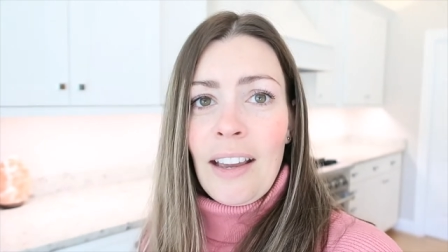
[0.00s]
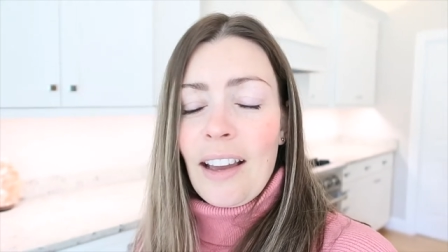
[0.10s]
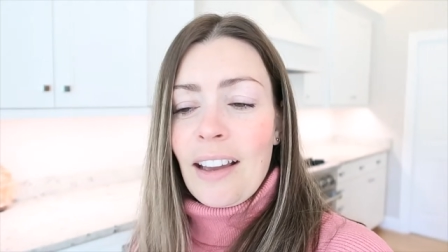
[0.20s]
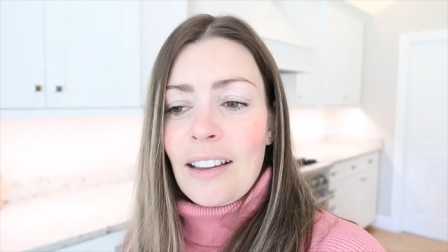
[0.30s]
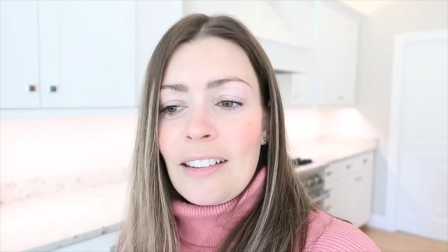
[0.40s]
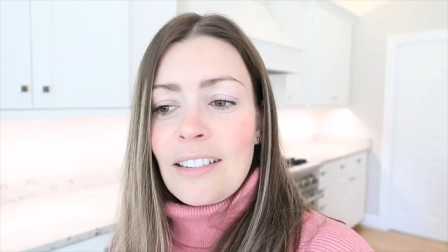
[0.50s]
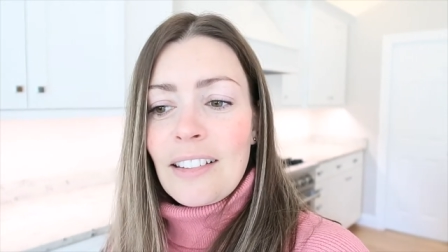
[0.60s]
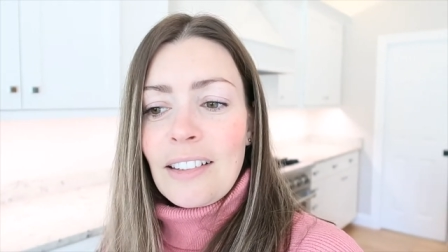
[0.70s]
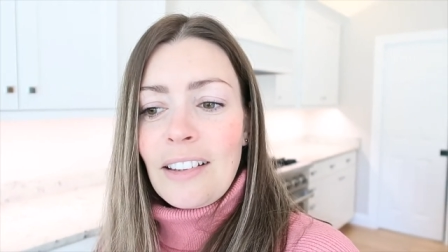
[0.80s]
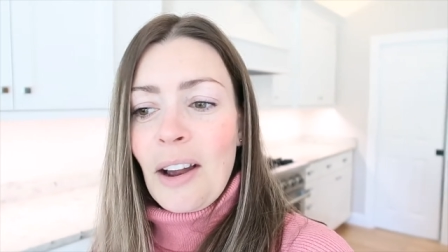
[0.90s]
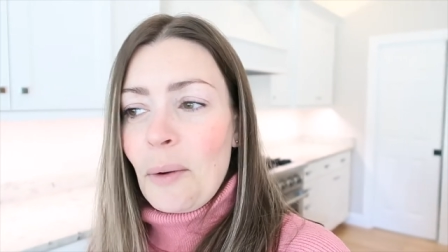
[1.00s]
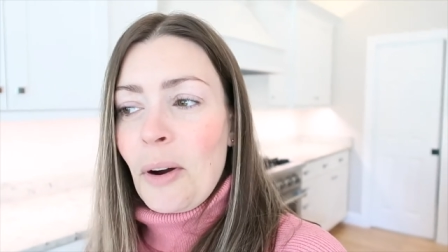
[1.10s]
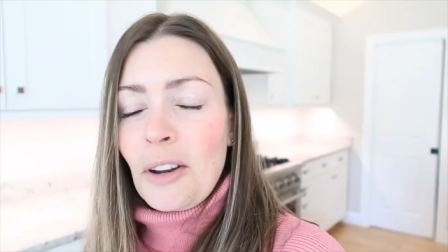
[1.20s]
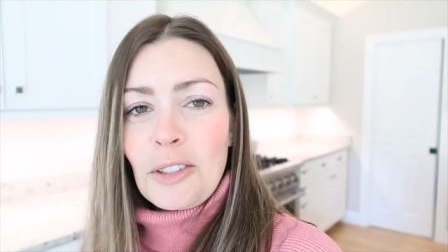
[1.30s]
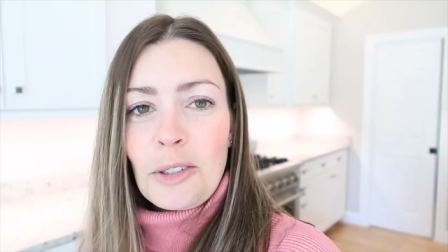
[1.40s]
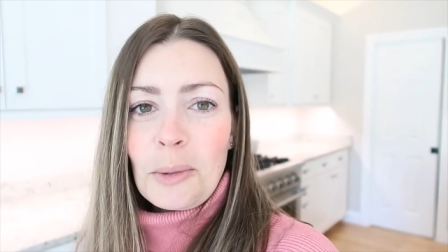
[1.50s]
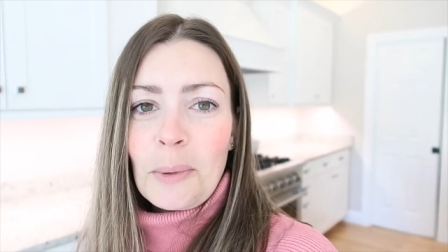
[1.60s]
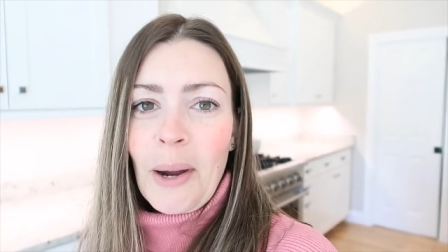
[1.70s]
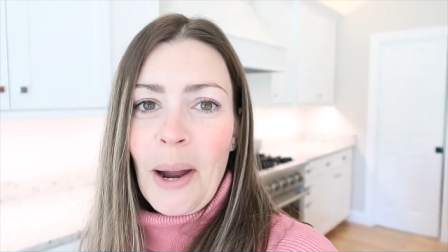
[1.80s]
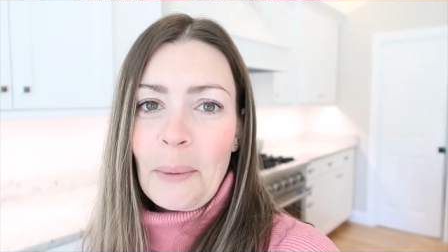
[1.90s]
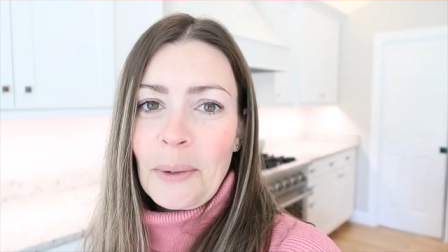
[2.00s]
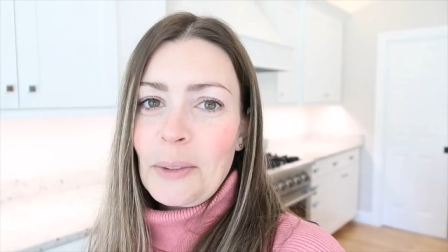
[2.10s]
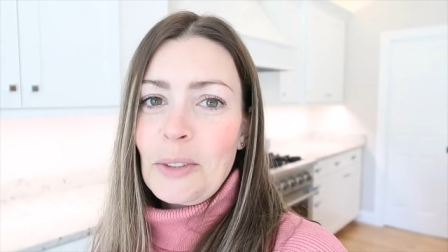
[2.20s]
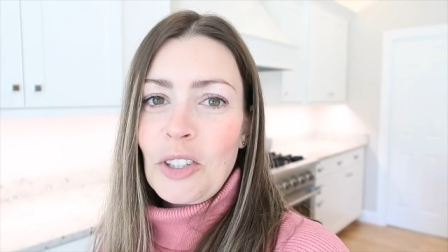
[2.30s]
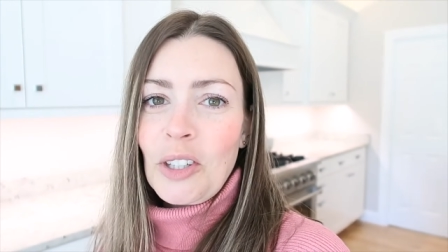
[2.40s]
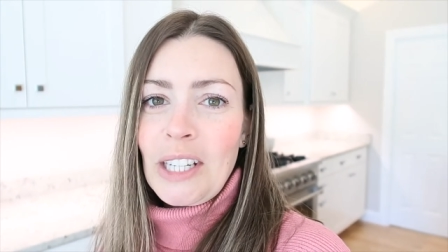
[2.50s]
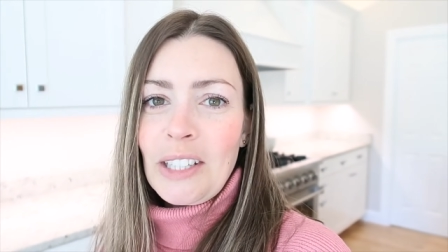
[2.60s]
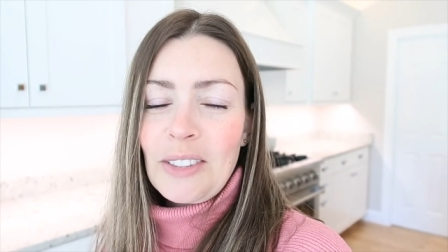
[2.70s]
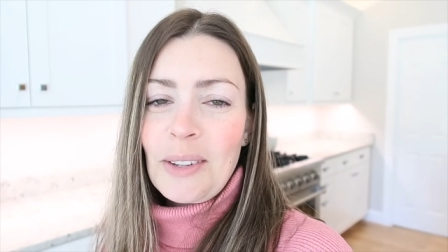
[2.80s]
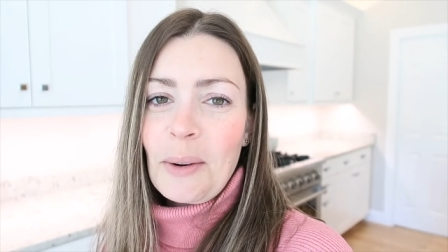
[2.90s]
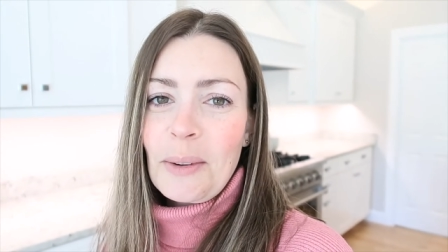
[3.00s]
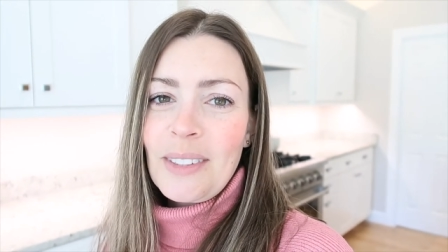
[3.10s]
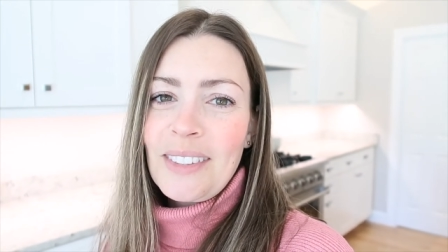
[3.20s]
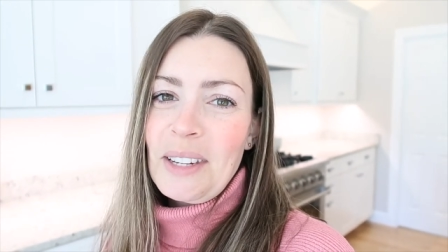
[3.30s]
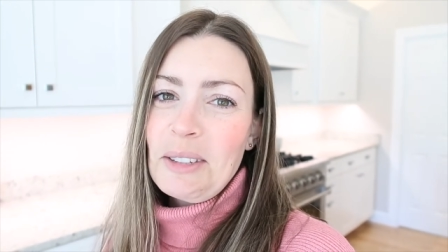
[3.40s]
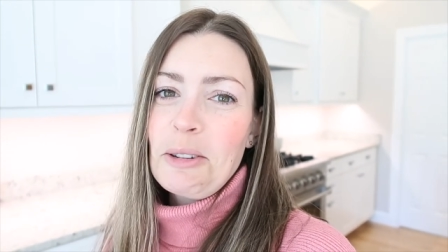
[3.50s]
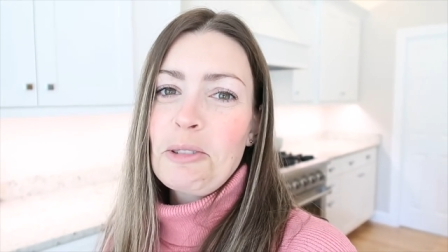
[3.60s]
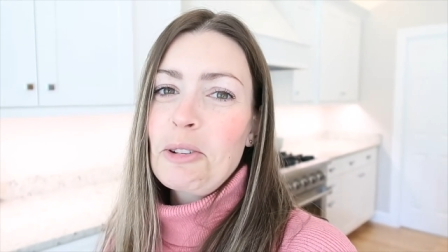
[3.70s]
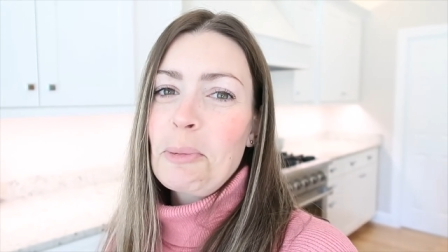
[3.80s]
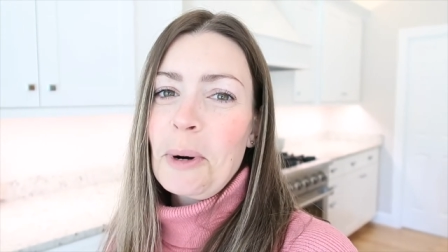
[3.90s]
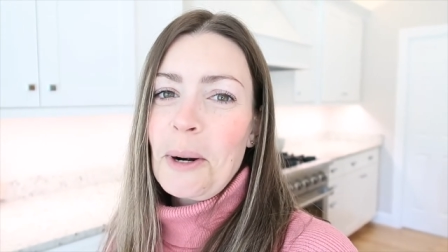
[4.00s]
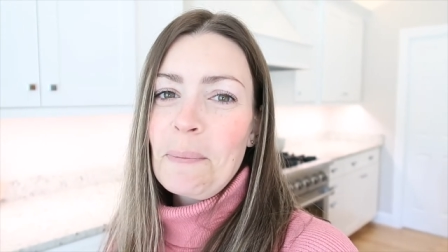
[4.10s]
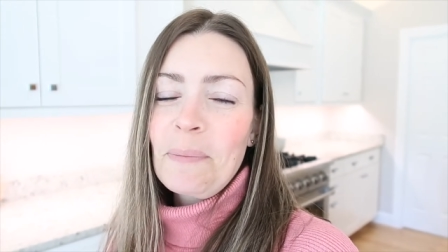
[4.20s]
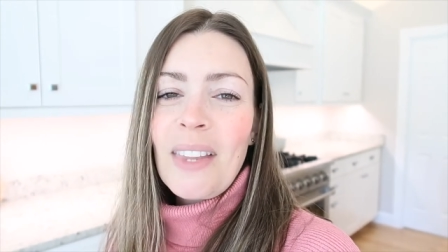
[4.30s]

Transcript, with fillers: And now on to our new journey. So stay tuned for more.